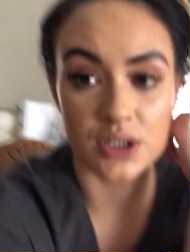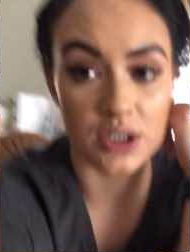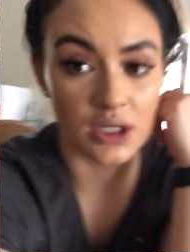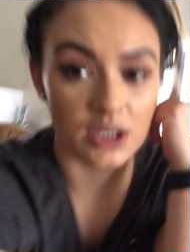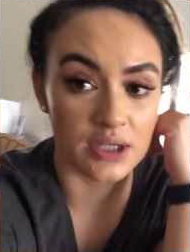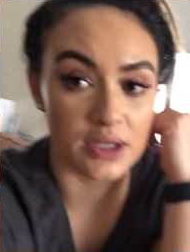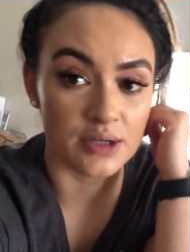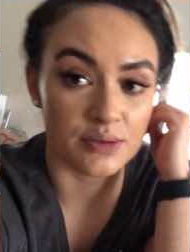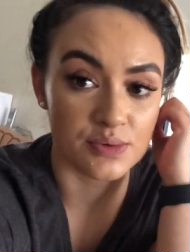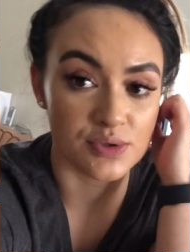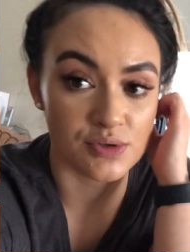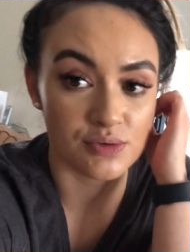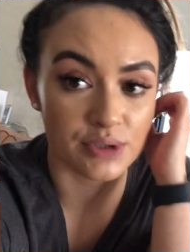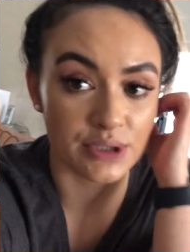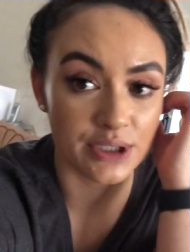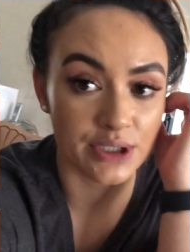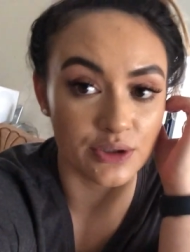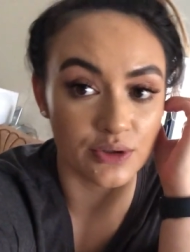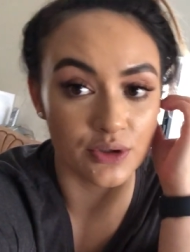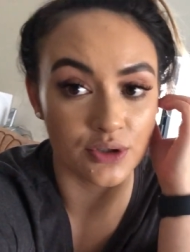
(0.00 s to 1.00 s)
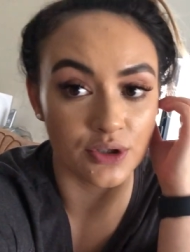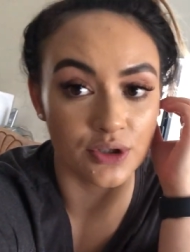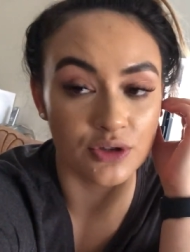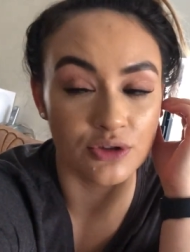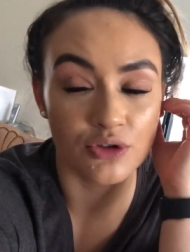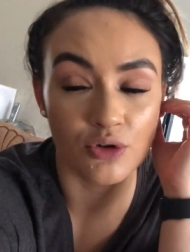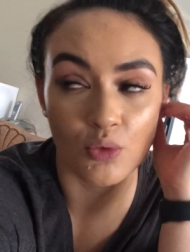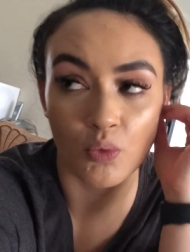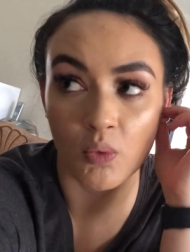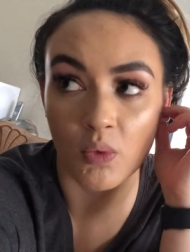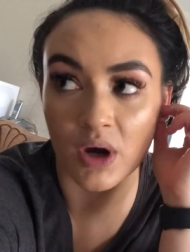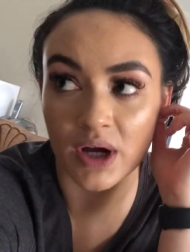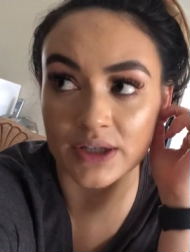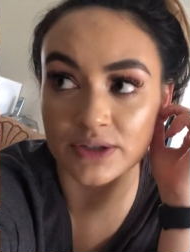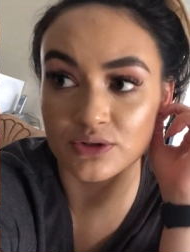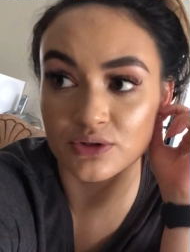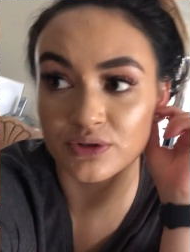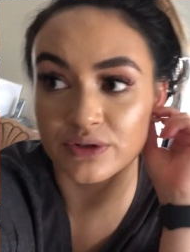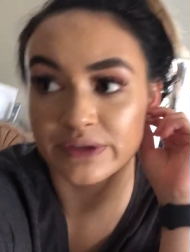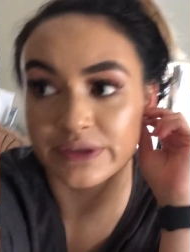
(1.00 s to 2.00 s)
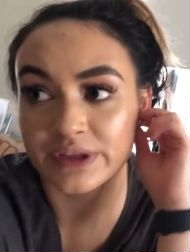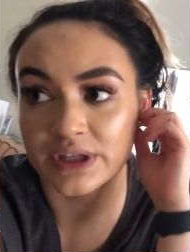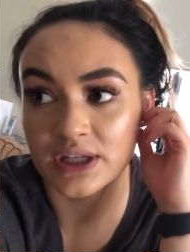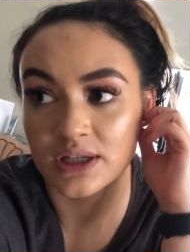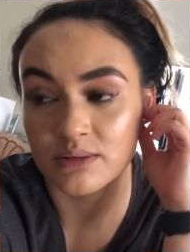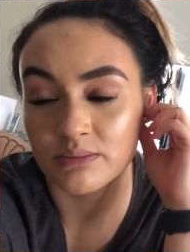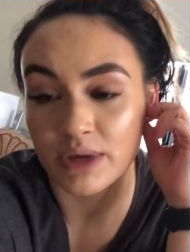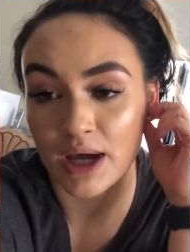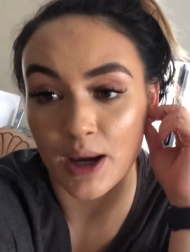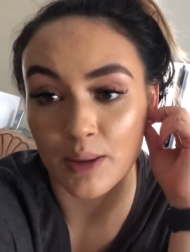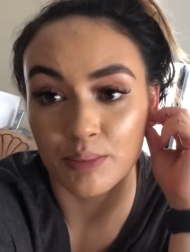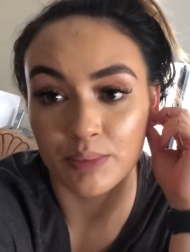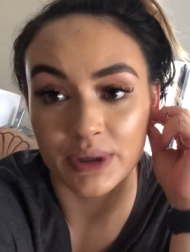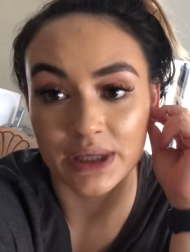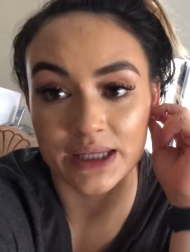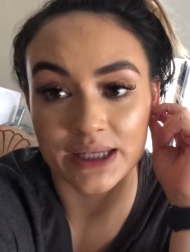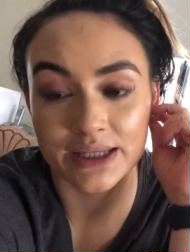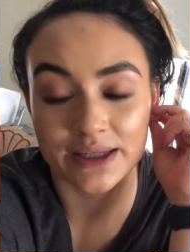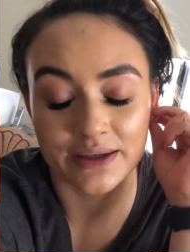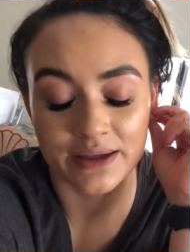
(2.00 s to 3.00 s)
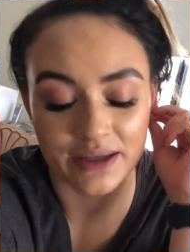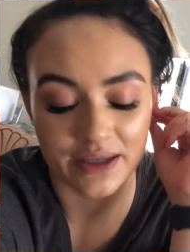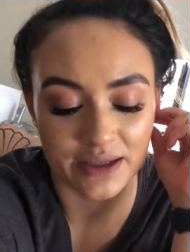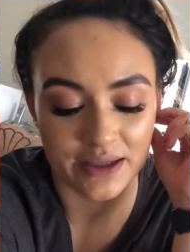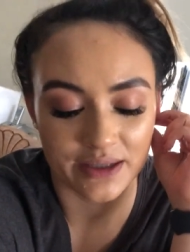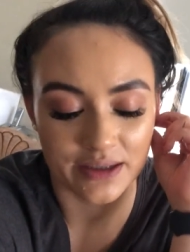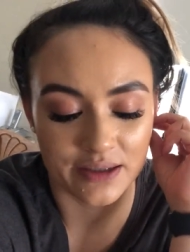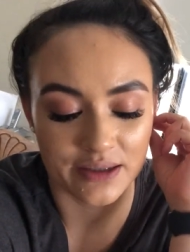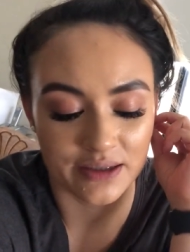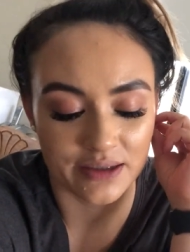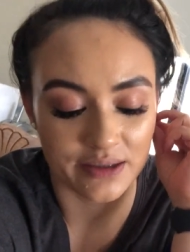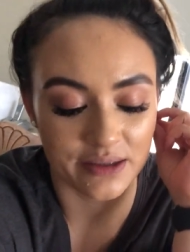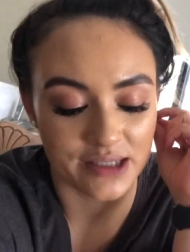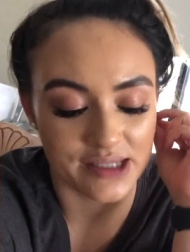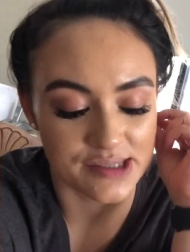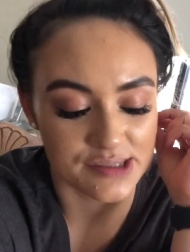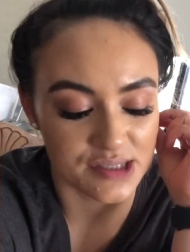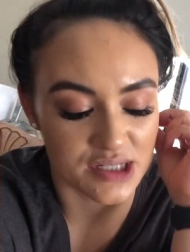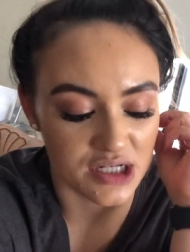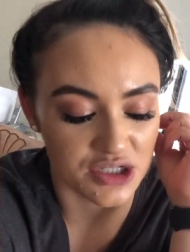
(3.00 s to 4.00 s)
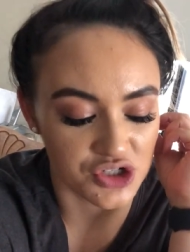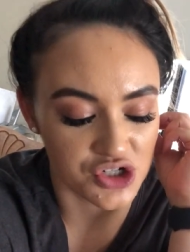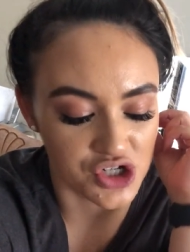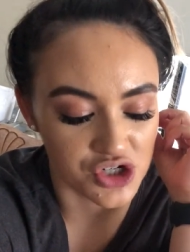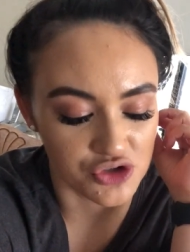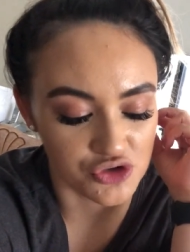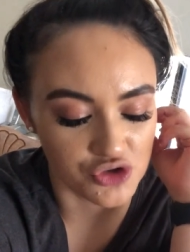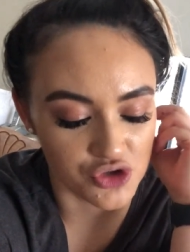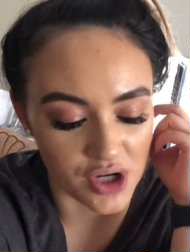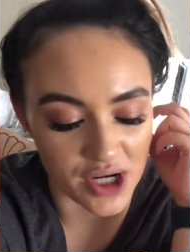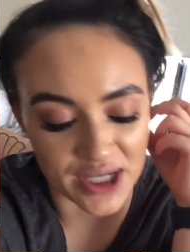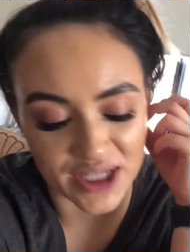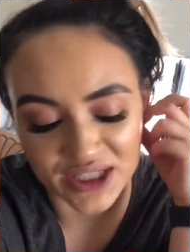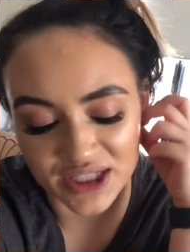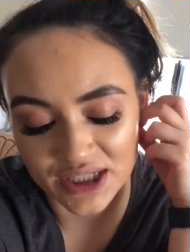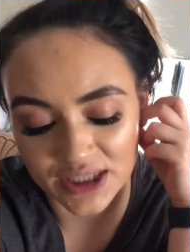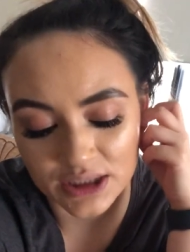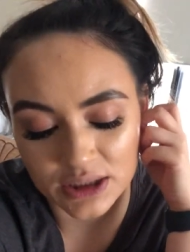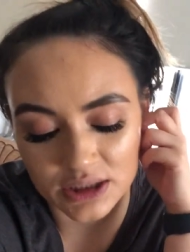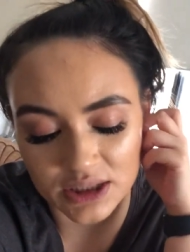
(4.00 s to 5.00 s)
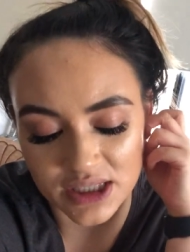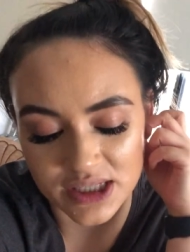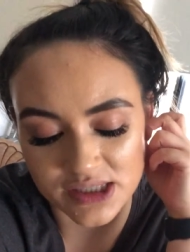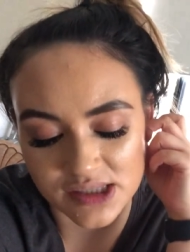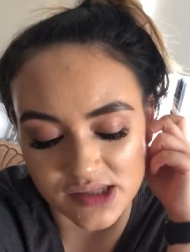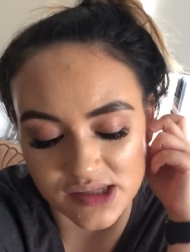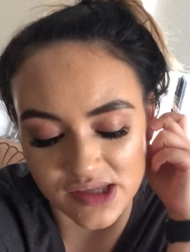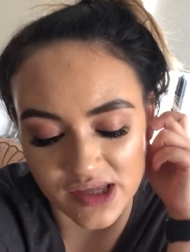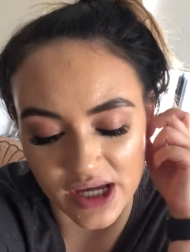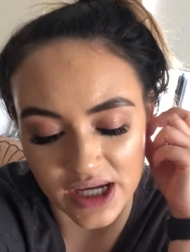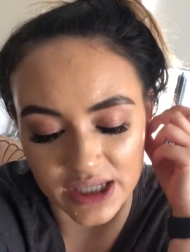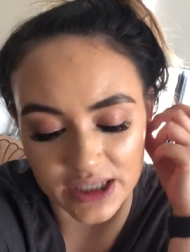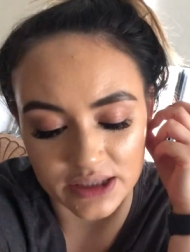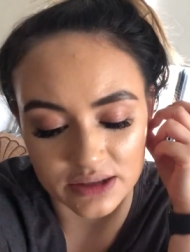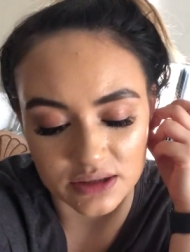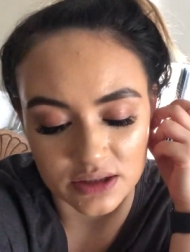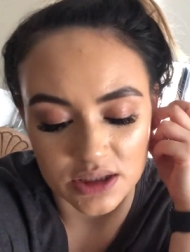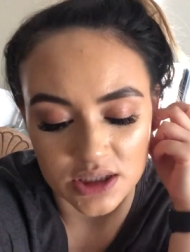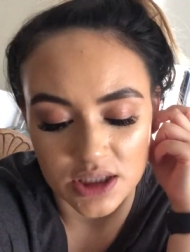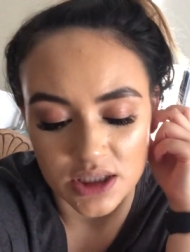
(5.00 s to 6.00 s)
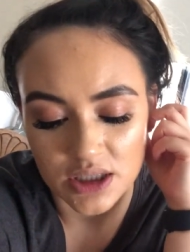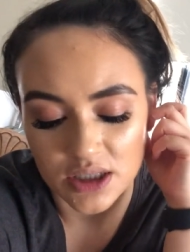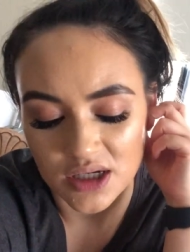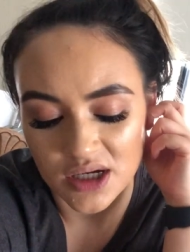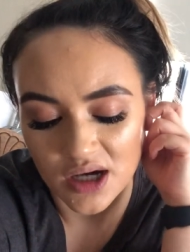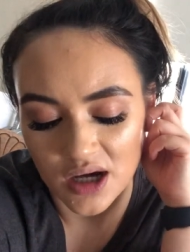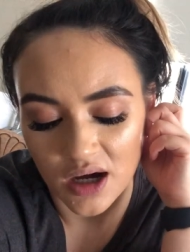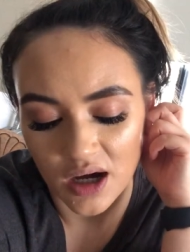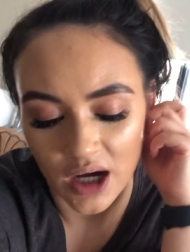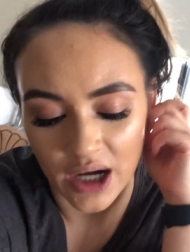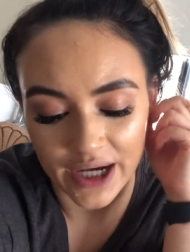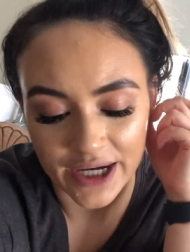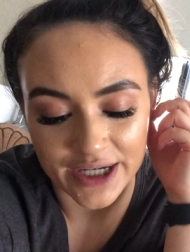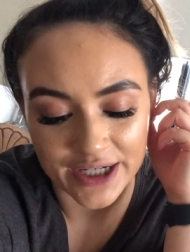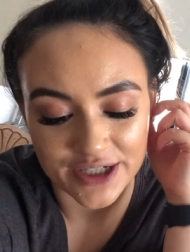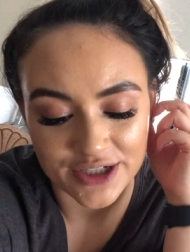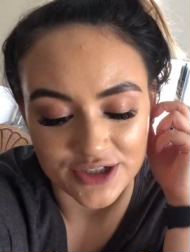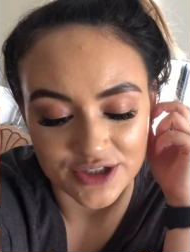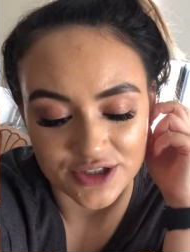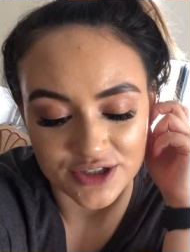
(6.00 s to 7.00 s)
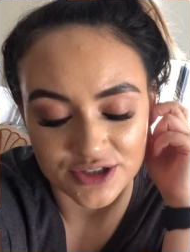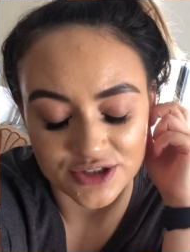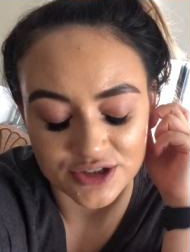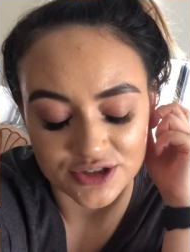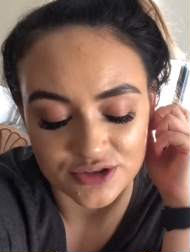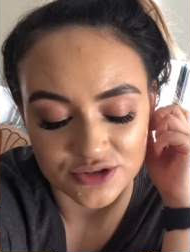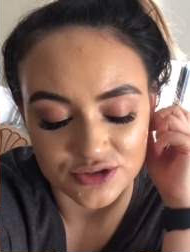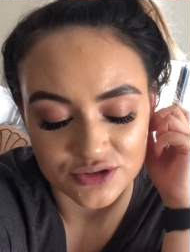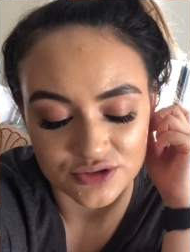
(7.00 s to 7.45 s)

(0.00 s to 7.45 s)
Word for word: yeah, that was really good. The one good thing about being in induction training is that I